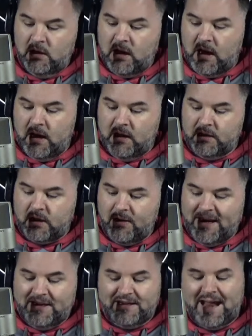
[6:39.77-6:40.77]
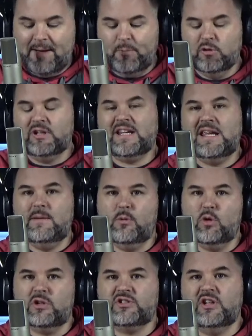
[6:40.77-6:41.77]
Uh, go ahead and tap on the
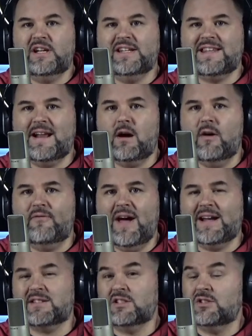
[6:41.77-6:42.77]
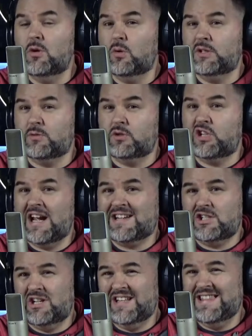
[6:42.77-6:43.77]
keyboard so you get that off-axis noise
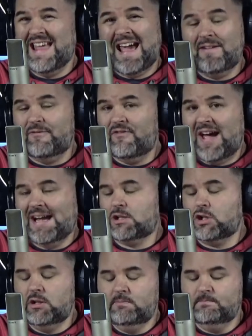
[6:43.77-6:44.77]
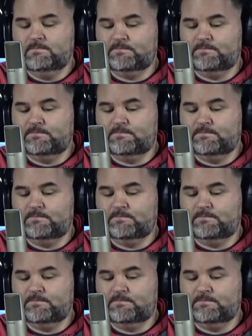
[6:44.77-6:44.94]
rejection in that fashion.